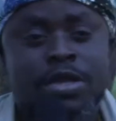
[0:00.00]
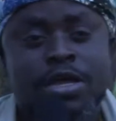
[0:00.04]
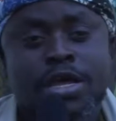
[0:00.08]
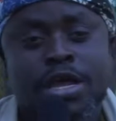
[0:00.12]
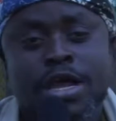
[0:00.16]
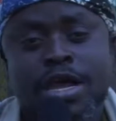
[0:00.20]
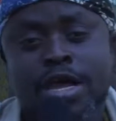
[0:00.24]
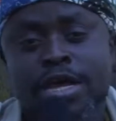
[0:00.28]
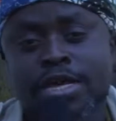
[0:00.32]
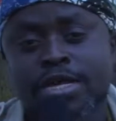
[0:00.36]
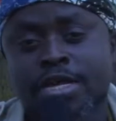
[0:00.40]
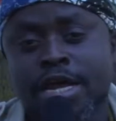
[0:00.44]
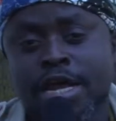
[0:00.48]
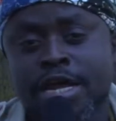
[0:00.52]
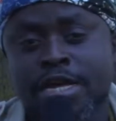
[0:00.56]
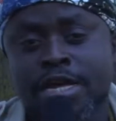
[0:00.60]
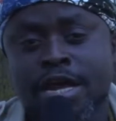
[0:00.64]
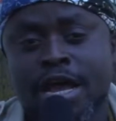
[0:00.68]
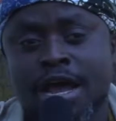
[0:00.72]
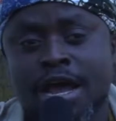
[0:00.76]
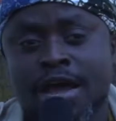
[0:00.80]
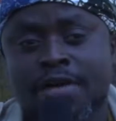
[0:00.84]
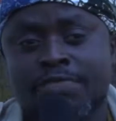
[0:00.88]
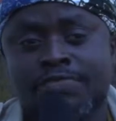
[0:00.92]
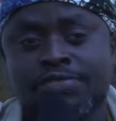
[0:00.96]
And then
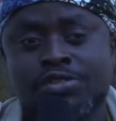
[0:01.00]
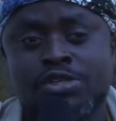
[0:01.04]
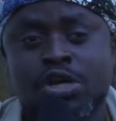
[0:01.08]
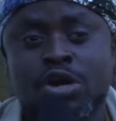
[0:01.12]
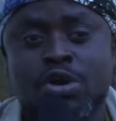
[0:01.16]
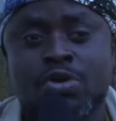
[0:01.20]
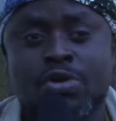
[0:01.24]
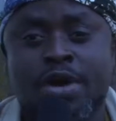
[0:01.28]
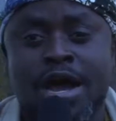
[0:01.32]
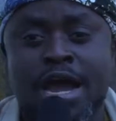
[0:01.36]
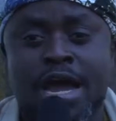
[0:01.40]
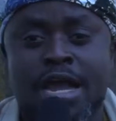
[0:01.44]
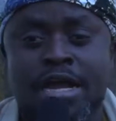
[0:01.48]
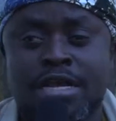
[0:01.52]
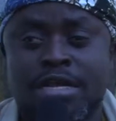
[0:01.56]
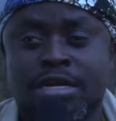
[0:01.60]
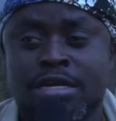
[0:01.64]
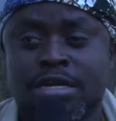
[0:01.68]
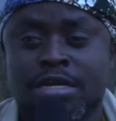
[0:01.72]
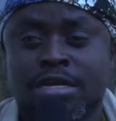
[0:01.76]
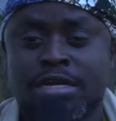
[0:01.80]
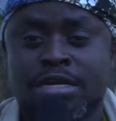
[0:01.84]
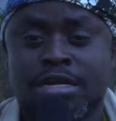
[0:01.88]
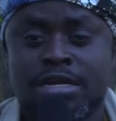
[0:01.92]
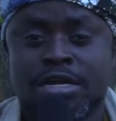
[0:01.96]
after a while,
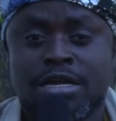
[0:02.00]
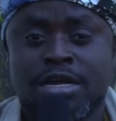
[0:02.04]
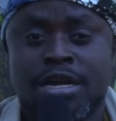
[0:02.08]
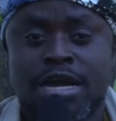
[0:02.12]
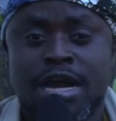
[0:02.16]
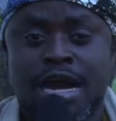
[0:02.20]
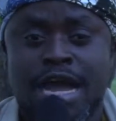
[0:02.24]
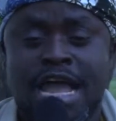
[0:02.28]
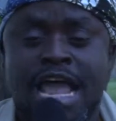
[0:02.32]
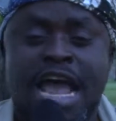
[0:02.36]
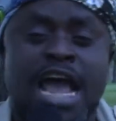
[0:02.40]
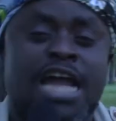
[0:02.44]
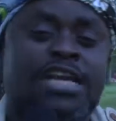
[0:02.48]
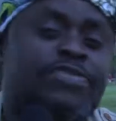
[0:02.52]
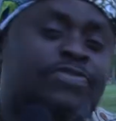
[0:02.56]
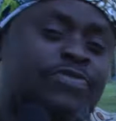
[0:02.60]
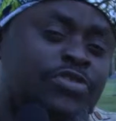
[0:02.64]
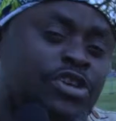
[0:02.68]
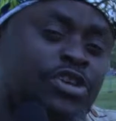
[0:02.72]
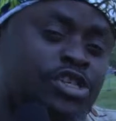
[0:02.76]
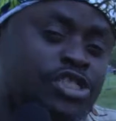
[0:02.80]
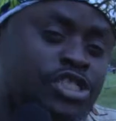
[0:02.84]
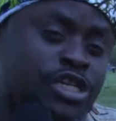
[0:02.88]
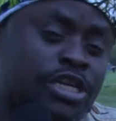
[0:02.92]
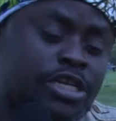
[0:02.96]
I had the
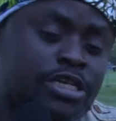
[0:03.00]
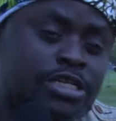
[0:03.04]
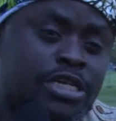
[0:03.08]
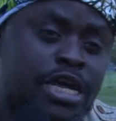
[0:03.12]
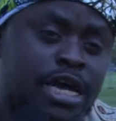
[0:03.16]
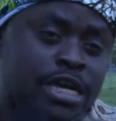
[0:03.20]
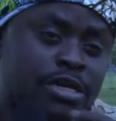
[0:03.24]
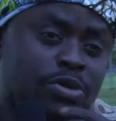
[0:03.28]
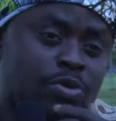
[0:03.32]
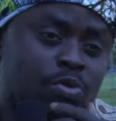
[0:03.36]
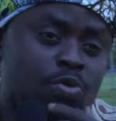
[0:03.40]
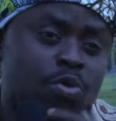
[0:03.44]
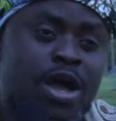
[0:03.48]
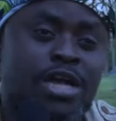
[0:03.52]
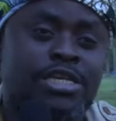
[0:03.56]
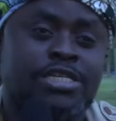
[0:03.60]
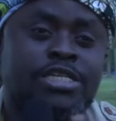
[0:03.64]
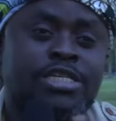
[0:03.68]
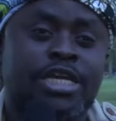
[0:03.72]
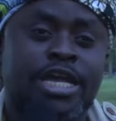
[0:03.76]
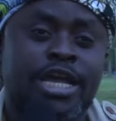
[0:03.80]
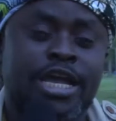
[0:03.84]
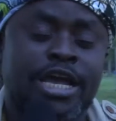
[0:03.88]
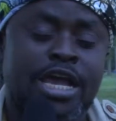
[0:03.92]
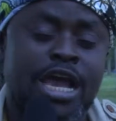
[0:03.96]
vision that one
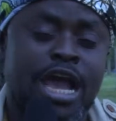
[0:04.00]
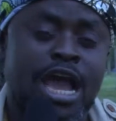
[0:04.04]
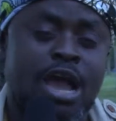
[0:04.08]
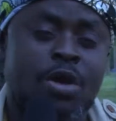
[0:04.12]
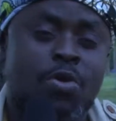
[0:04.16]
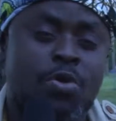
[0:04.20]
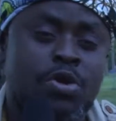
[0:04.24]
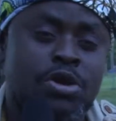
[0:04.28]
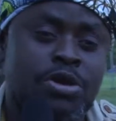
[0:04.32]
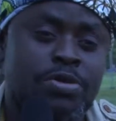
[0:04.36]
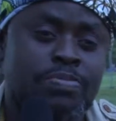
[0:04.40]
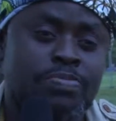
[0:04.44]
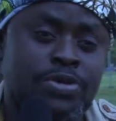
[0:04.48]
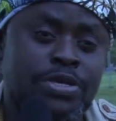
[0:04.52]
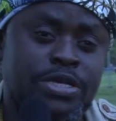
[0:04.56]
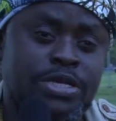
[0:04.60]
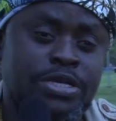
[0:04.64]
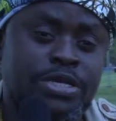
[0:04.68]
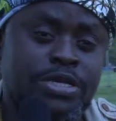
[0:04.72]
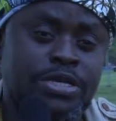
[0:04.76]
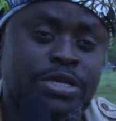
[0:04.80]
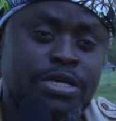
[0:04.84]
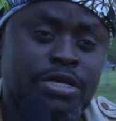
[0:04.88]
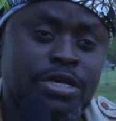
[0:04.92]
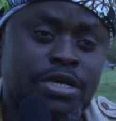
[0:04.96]
day I want to
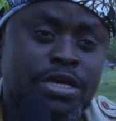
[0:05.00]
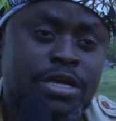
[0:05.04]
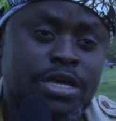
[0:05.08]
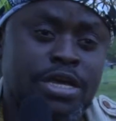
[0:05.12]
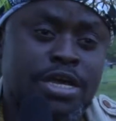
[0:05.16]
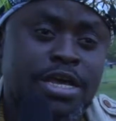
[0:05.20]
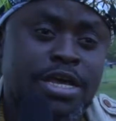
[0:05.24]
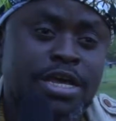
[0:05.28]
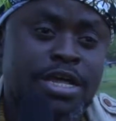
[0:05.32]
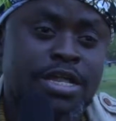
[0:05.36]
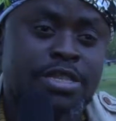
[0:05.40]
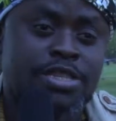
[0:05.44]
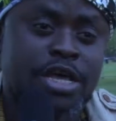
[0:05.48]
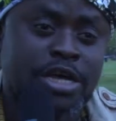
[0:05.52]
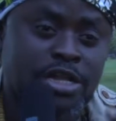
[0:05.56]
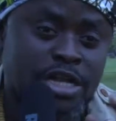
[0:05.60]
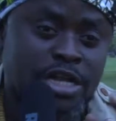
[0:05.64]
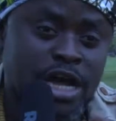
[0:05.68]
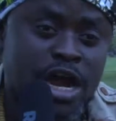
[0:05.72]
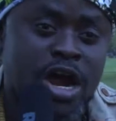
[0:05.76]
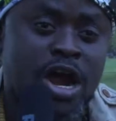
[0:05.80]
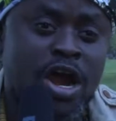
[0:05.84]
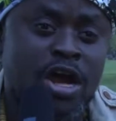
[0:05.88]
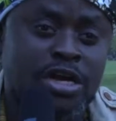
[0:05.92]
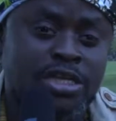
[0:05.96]
be that
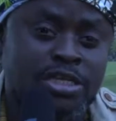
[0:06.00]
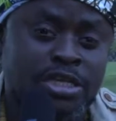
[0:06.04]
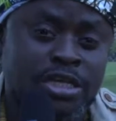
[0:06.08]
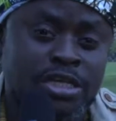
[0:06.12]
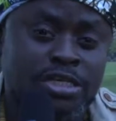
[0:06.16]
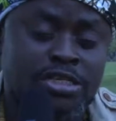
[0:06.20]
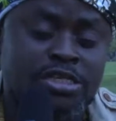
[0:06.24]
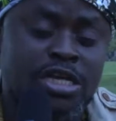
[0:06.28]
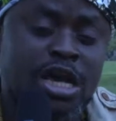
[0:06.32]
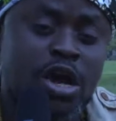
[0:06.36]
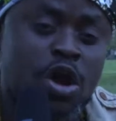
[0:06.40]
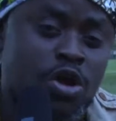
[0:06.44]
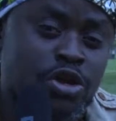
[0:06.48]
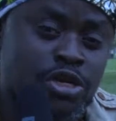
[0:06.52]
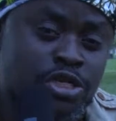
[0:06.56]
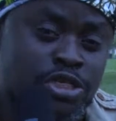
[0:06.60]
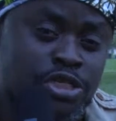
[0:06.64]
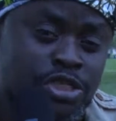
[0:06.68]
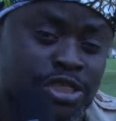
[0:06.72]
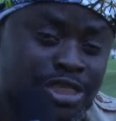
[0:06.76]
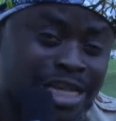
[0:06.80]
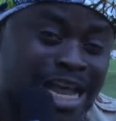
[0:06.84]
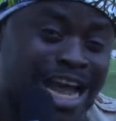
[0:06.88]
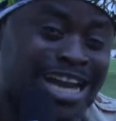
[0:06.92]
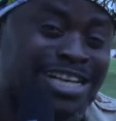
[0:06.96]
artist on
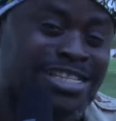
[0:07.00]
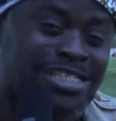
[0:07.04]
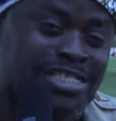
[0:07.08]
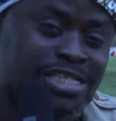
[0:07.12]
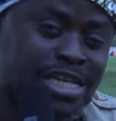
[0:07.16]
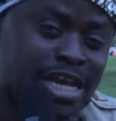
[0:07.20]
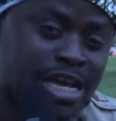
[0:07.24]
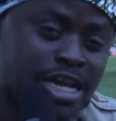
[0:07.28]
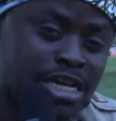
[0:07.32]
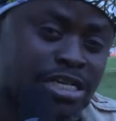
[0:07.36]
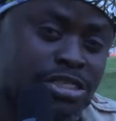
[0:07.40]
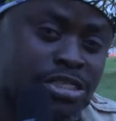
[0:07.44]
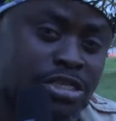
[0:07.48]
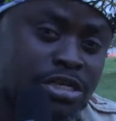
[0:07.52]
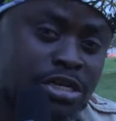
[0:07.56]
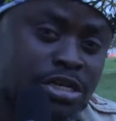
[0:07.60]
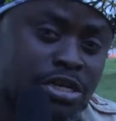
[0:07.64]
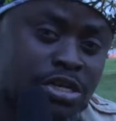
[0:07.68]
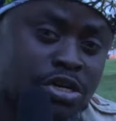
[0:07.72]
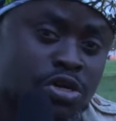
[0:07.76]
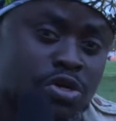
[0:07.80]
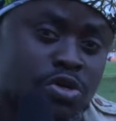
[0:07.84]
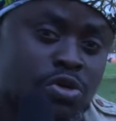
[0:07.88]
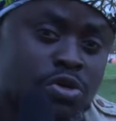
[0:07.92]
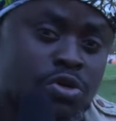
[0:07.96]
that stage
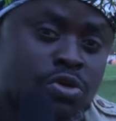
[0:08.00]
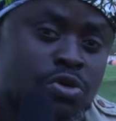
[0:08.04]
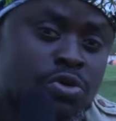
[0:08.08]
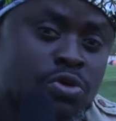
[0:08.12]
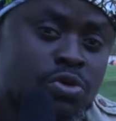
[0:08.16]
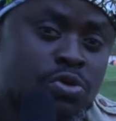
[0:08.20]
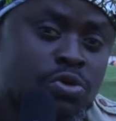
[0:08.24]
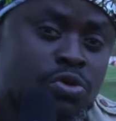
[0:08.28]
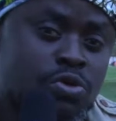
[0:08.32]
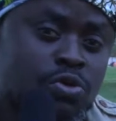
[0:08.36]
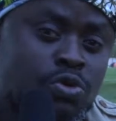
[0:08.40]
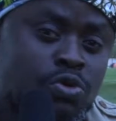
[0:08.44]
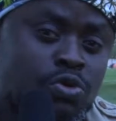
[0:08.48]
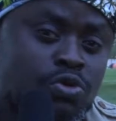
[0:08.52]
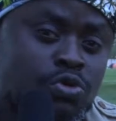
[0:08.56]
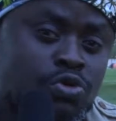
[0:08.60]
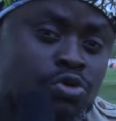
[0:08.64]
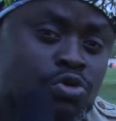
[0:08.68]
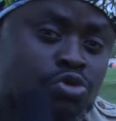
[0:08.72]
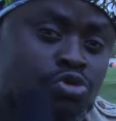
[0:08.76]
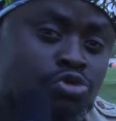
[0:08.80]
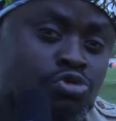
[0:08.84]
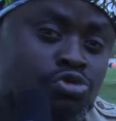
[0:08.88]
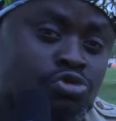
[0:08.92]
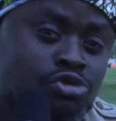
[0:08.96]

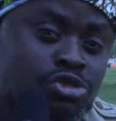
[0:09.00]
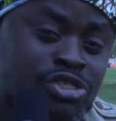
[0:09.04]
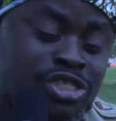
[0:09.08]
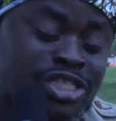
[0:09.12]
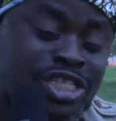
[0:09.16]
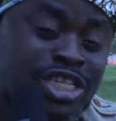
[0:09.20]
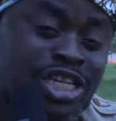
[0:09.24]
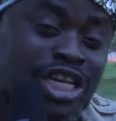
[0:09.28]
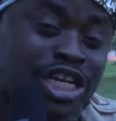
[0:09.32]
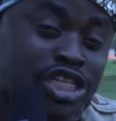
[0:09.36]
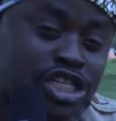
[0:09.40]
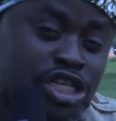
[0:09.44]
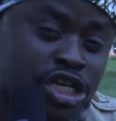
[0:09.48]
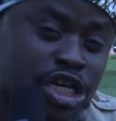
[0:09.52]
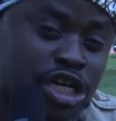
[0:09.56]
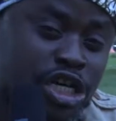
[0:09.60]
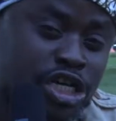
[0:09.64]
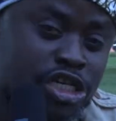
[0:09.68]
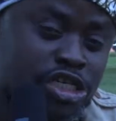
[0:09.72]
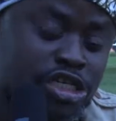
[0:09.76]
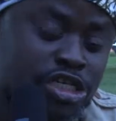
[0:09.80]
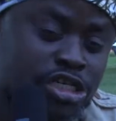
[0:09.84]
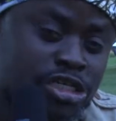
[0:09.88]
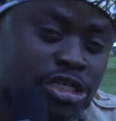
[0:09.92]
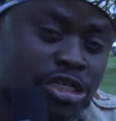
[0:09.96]
who
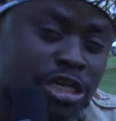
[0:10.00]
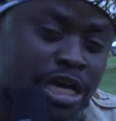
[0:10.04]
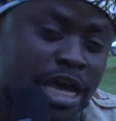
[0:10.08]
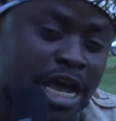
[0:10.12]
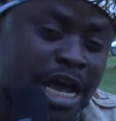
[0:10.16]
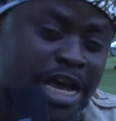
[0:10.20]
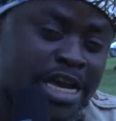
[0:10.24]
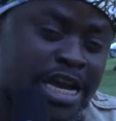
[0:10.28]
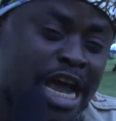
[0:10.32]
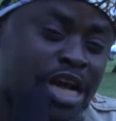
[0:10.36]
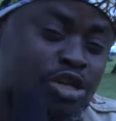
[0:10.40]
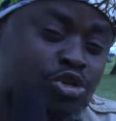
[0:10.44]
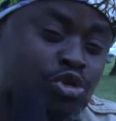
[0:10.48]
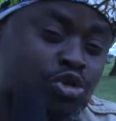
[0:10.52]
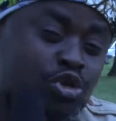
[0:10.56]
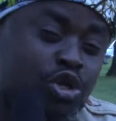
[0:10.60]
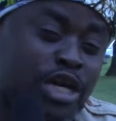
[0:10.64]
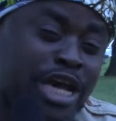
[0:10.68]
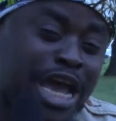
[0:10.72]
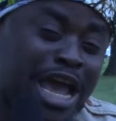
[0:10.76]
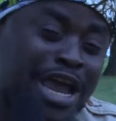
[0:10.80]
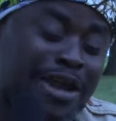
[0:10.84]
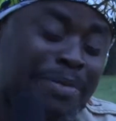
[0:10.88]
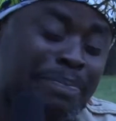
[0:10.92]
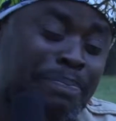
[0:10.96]
teaches and
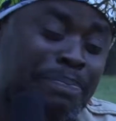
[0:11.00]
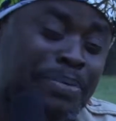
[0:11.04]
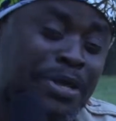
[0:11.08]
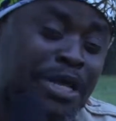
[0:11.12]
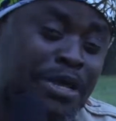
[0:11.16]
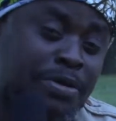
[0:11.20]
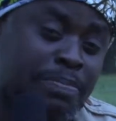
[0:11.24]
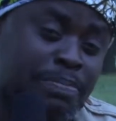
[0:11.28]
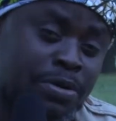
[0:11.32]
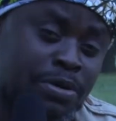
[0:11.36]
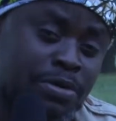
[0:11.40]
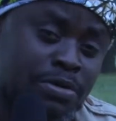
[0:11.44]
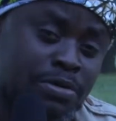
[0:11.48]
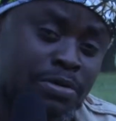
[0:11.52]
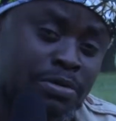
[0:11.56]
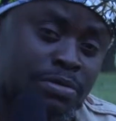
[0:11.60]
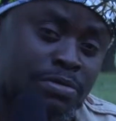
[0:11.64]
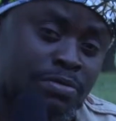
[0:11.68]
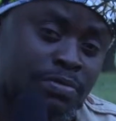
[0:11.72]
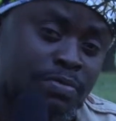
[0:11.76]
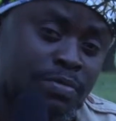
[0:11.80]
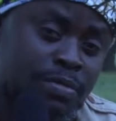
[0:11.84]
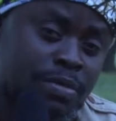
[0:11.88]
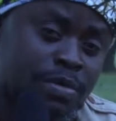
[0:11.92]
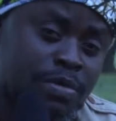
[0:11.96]
educate people
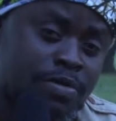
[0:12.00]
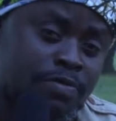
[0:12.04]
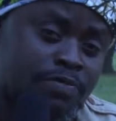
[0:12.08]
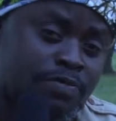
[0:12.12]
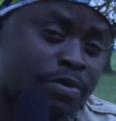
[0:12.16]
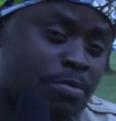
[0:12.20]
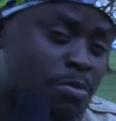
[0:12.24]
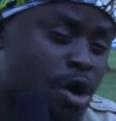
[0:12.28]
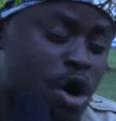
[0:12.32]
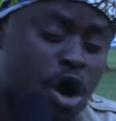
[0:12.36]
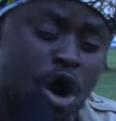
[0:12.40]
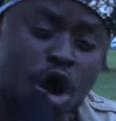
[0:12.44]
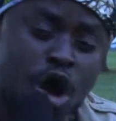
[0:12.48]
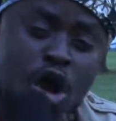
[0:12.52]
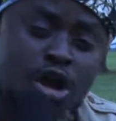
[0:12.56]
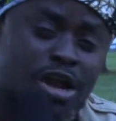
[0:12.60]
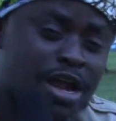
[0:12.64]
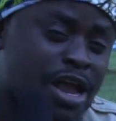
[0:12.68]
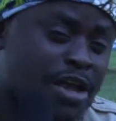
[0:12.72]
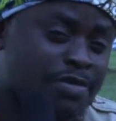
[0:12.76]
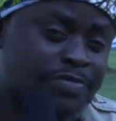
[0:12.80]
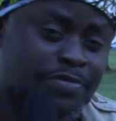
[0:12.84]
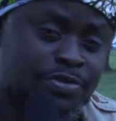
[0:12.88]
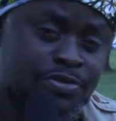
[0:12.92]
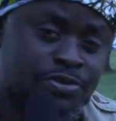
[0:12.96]
from all
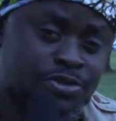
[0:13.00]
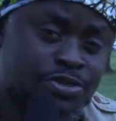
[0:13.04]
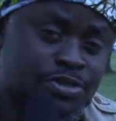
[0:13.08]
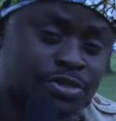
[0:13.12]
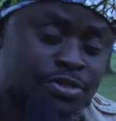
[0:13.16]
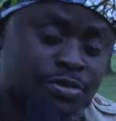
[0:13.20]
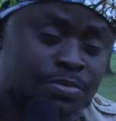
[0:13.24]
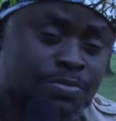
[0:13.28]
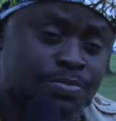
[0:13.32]
levels.